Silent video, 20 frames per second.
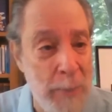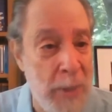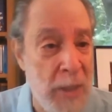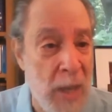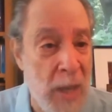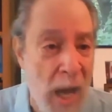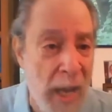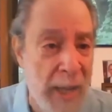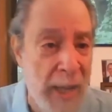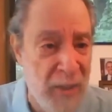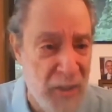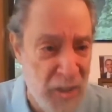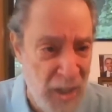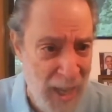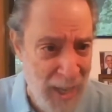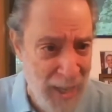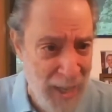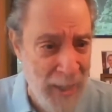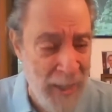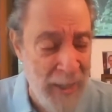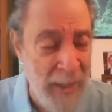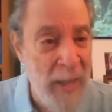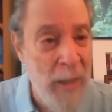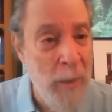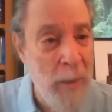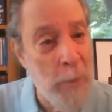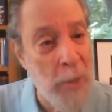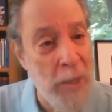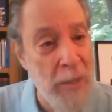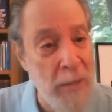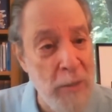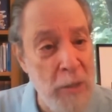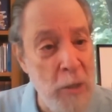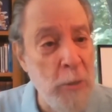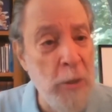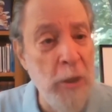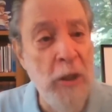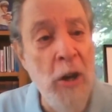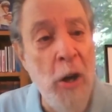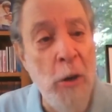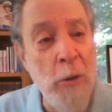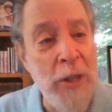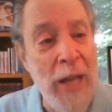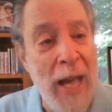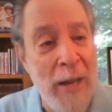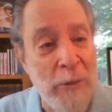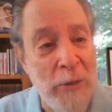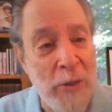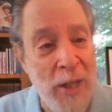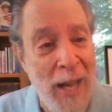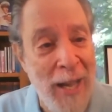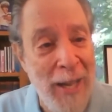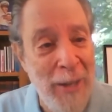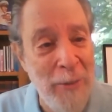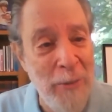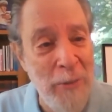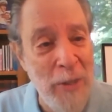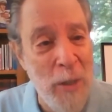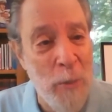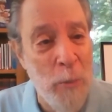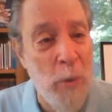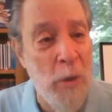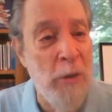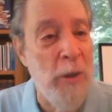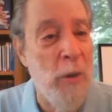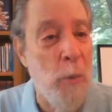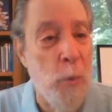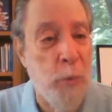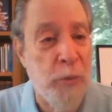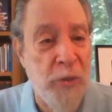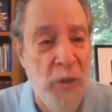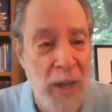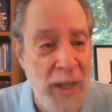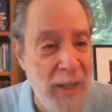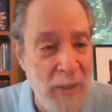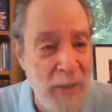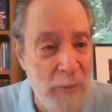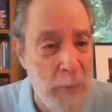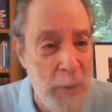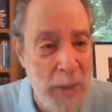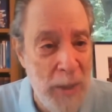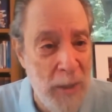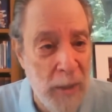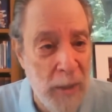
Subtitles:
9, 10, but you could go downtown. You weren't afraid of being